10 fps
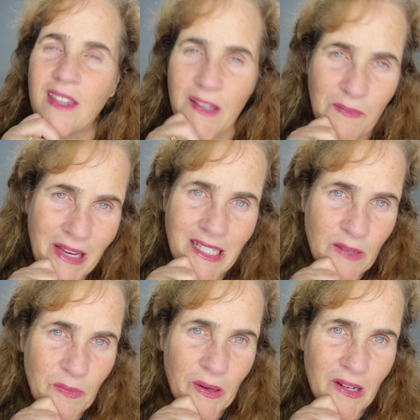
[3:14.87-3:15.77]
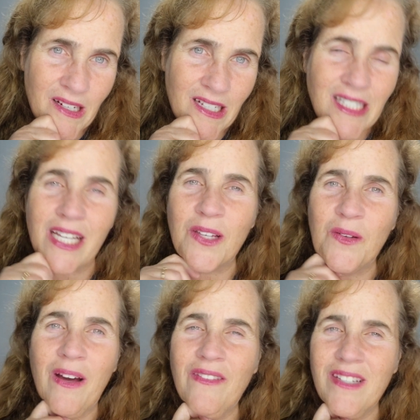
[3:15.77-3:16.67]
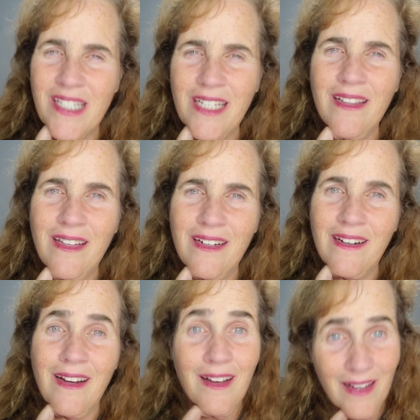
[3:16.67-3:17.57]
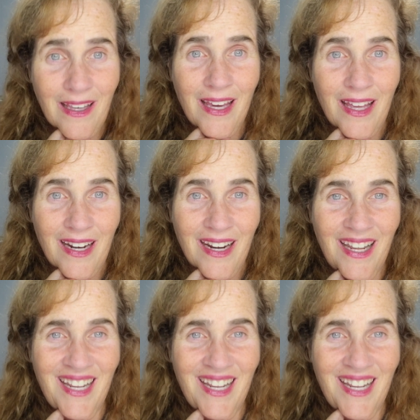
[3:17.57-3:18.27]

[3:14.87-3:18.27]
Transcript: The amazing part is that you have to declutter again.